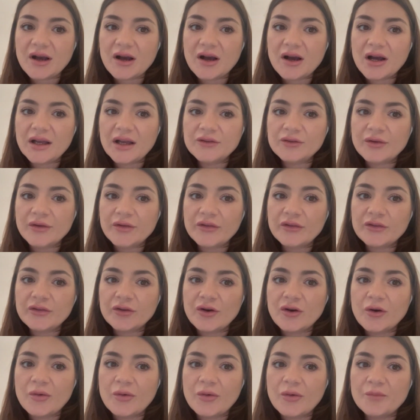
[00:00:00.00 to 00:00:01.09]
It was
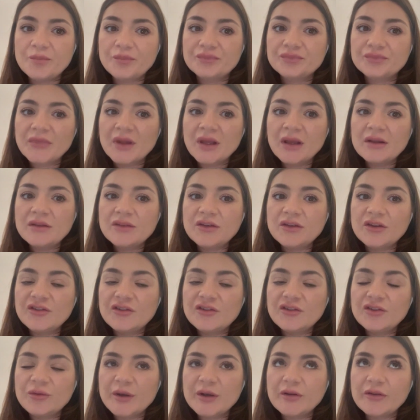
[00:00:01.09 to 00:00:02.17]
TGP
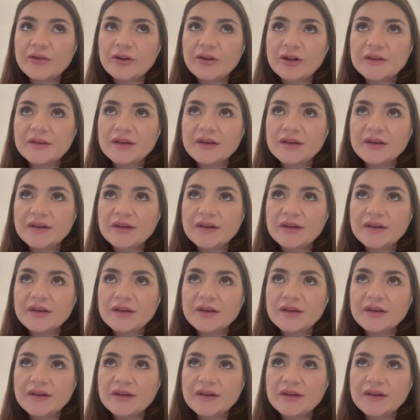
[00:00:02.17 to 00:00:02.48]
Consulting